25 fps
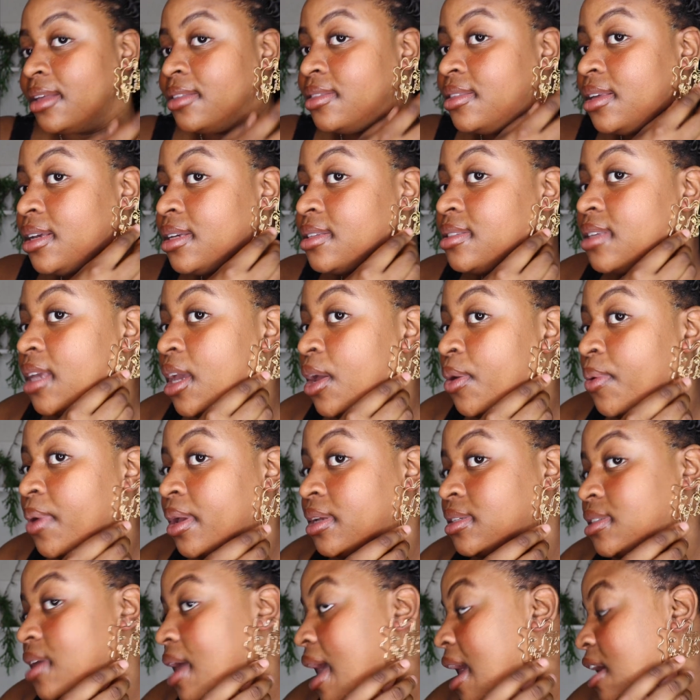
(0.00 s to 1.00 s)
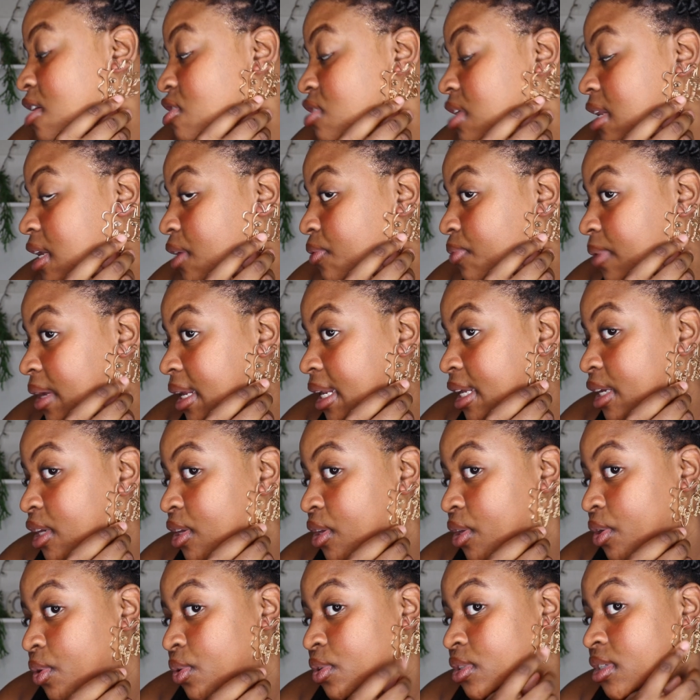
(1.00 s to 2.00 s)
that these earrings are actually really
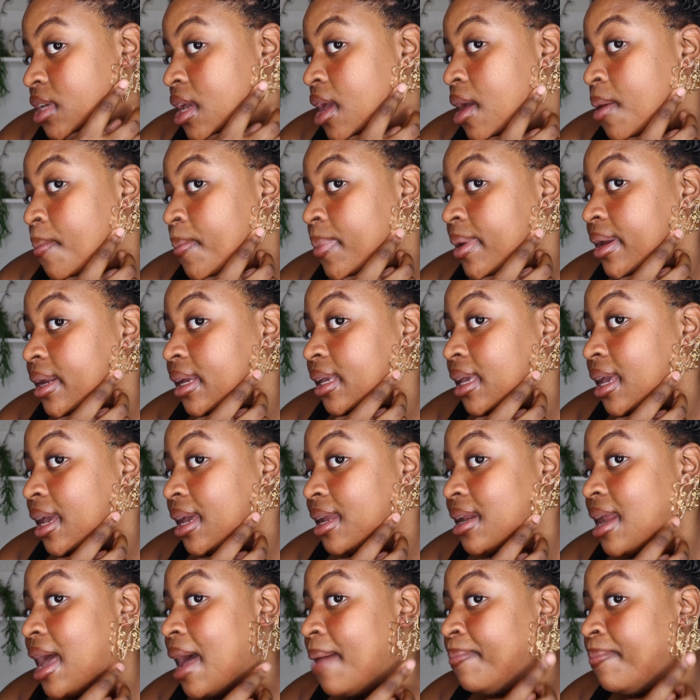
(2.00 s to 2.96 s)
cute but again